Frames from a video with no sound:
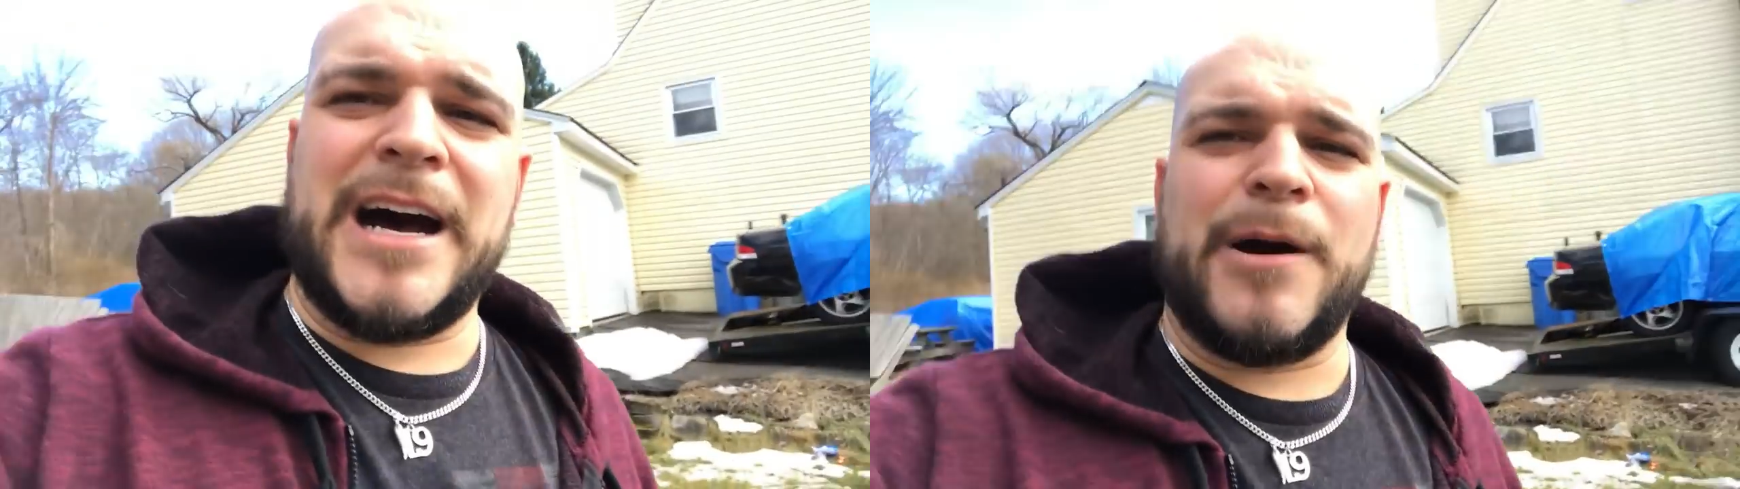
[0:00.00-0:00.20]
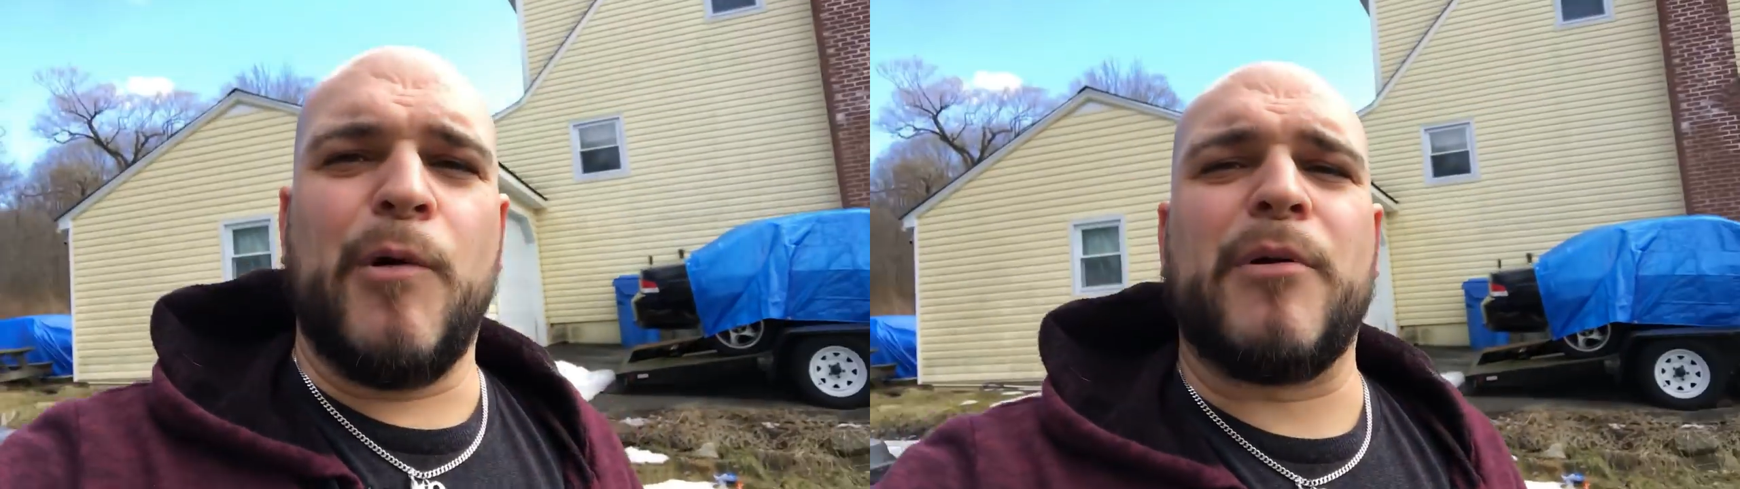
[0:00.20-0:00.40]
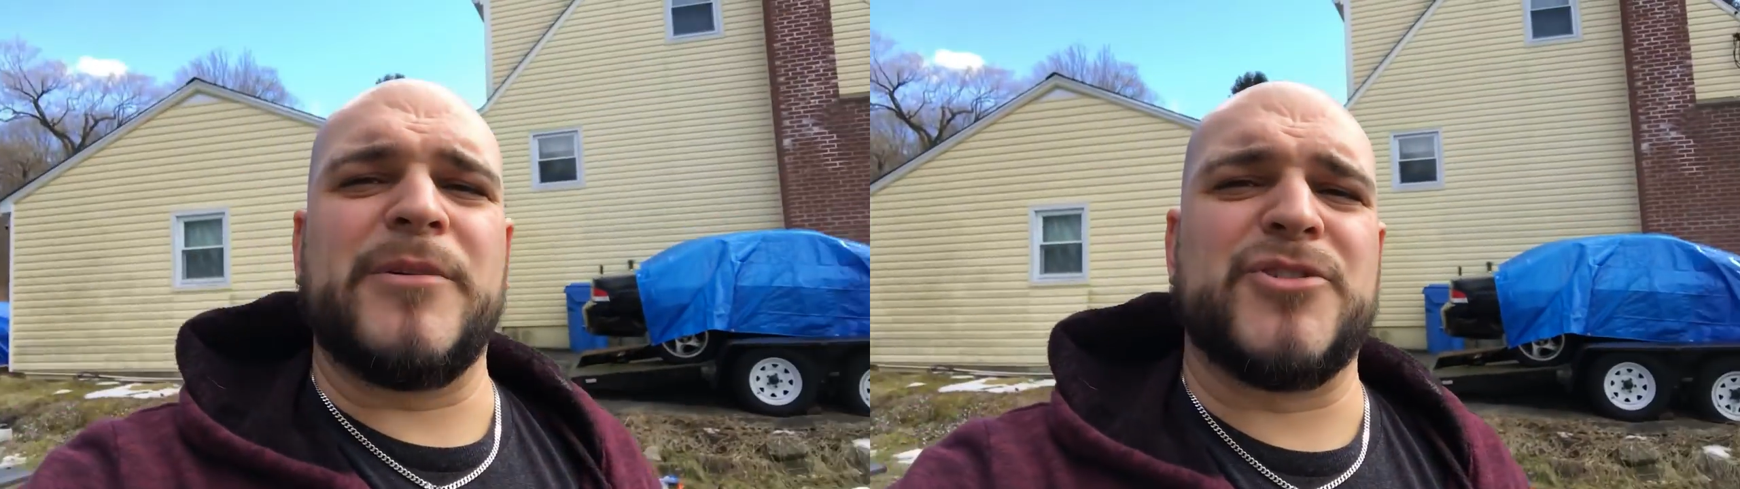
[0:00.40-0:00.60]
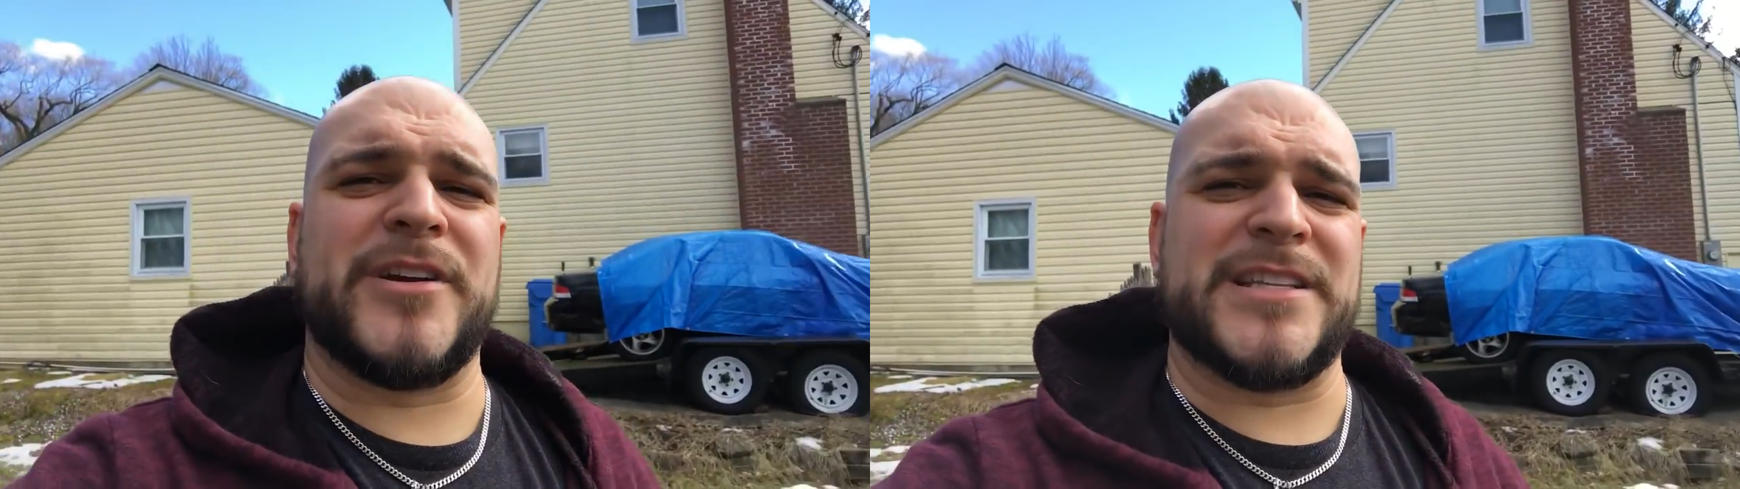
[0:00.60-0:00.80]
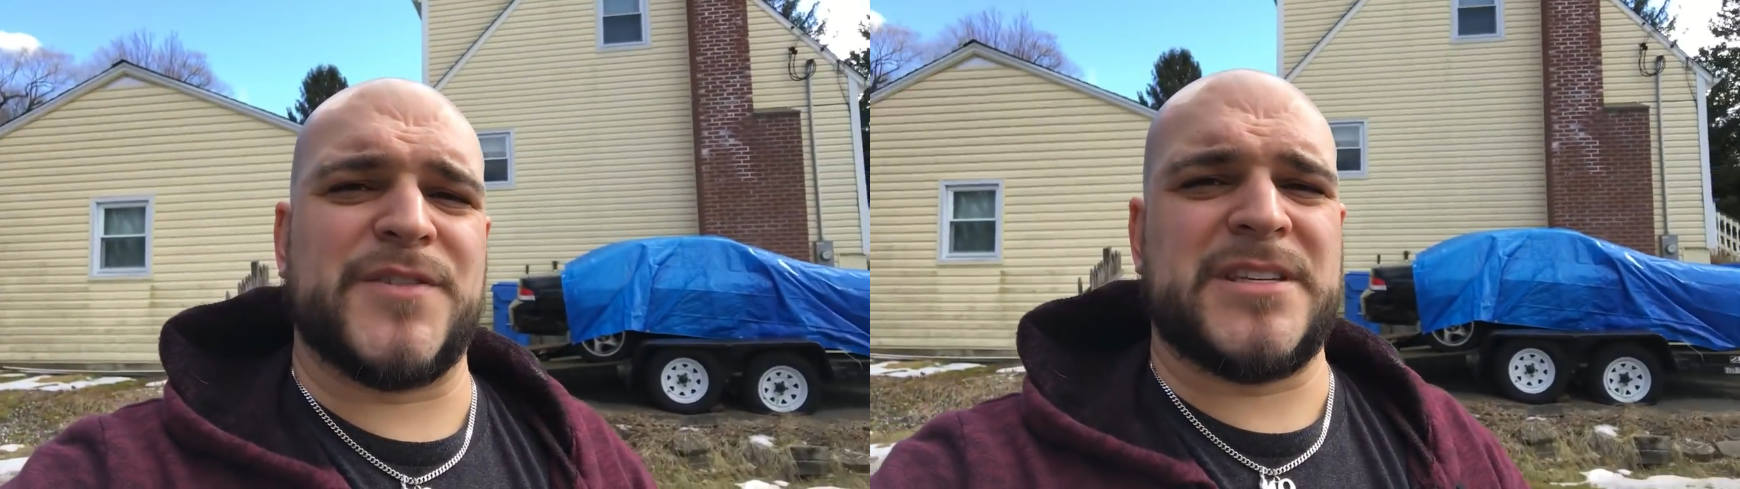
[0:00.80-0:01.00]
Uh, we'll probably
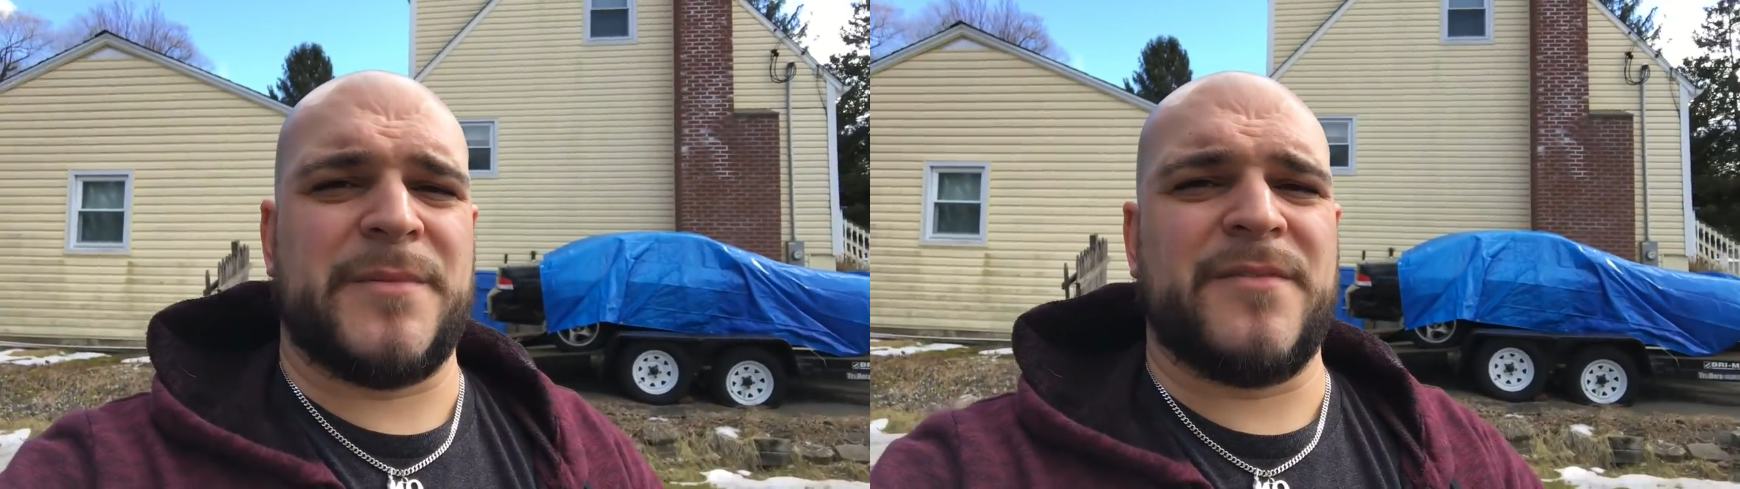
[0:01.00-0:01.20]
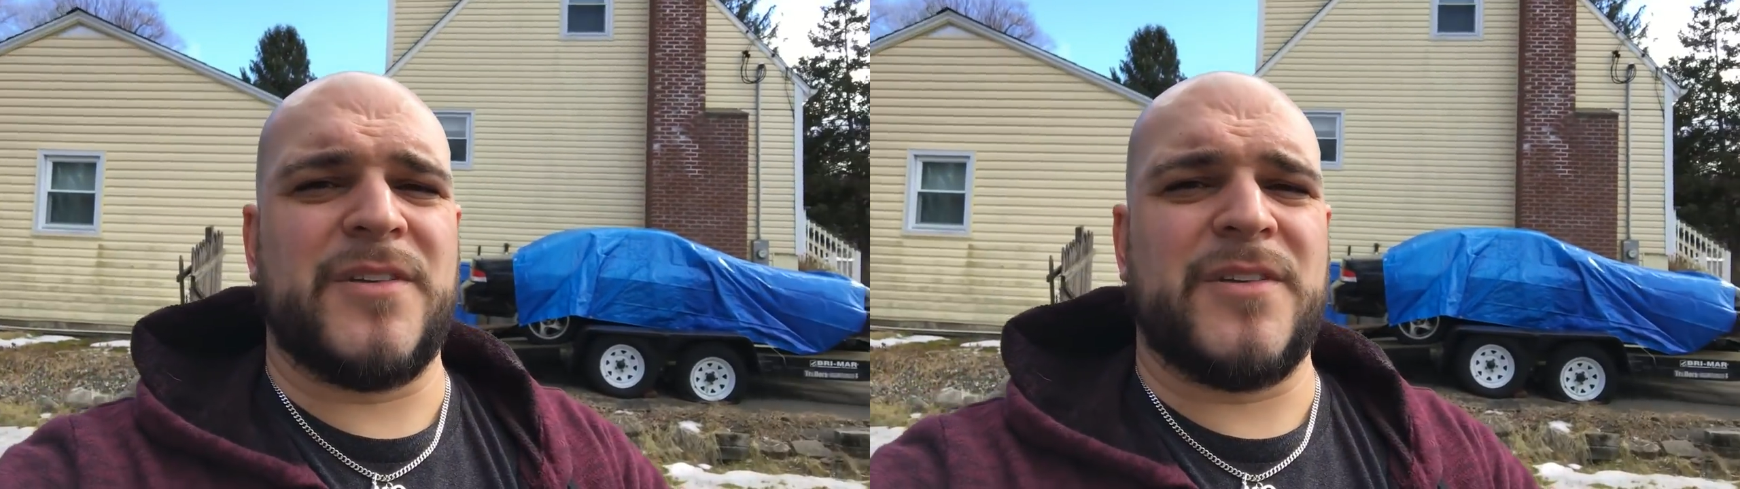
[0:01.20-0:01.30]
transfer some of